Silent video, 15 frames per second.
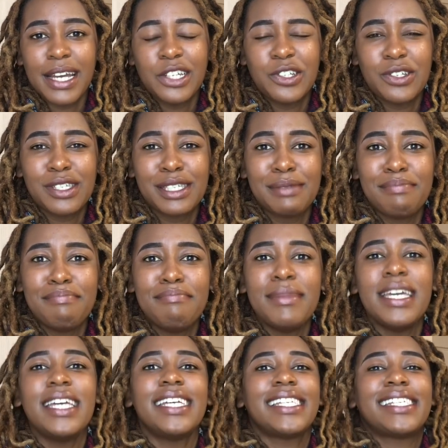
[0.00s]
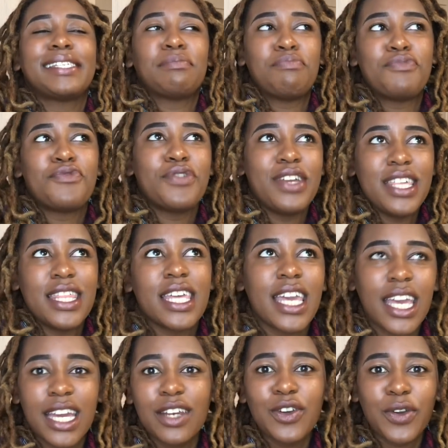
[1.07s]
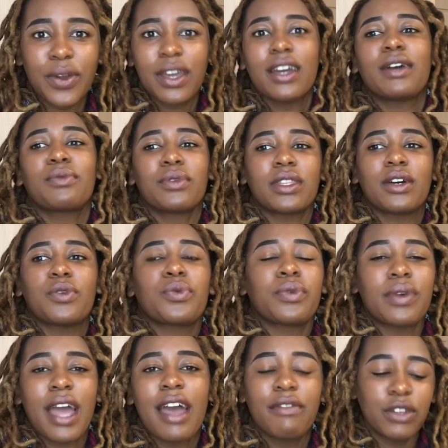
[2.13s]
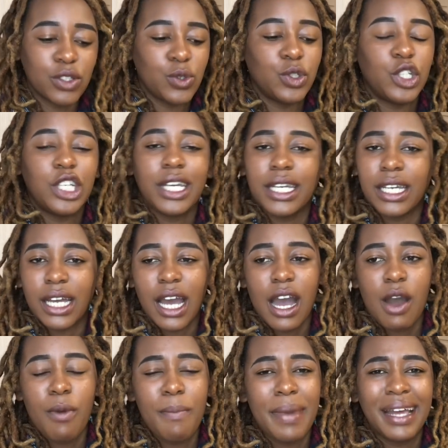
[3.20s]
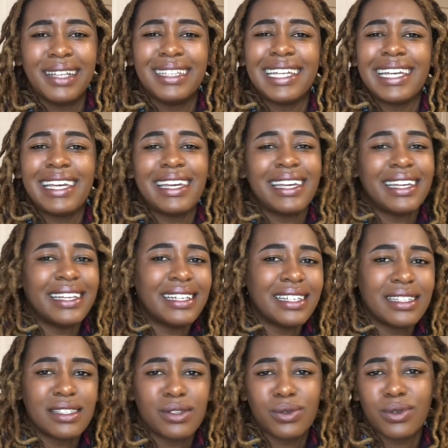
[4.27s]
I just miss breathing and going out without having to check how bad the air is,